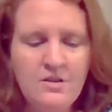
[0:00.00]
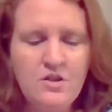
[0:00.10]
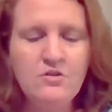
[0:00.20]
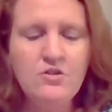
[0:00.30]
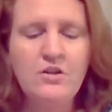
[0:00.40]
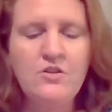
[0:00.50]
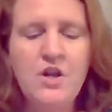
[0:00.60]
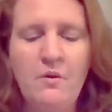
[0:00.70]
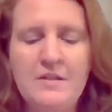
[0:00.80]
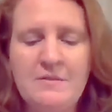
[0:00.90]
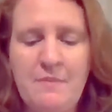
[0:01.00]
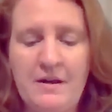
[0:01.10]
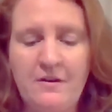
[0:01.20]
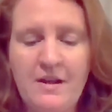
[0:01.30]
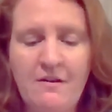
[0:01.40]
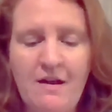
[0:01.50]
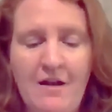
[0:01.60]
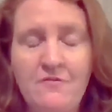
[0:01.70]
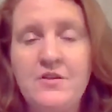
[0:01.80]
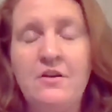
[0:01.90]
You shall know us better
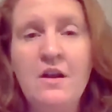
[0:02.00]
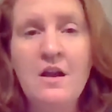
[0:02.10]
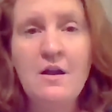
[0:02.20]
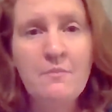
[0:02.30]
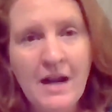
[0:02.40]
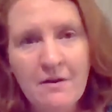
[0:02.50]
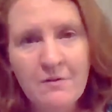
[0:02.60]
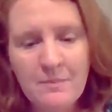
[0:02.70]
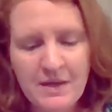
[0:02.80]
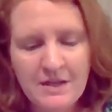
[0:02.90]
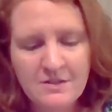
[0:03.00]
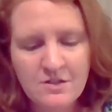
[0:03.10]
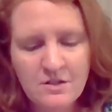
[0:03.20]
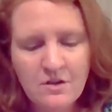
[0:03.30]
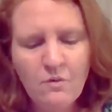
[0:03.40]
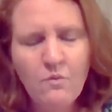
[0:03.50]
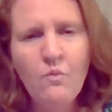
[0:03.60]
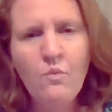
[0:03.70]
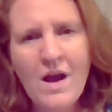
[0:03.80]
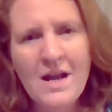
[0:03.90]
hereafter. But I repeat,
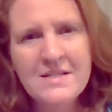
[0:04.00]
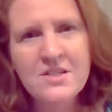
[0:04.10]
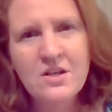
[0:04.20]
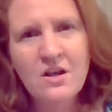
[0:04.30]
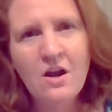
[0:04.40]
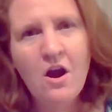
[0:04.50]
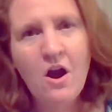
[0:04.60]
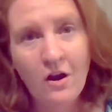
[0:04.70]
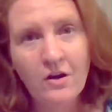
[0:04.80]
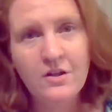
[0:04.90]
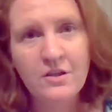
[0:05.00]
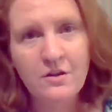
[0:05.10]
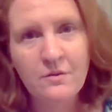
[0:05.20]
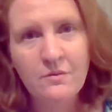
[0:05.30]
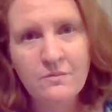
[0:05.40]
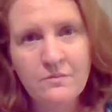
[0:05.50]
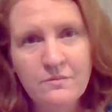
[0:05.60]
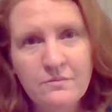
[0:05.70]
what are you?"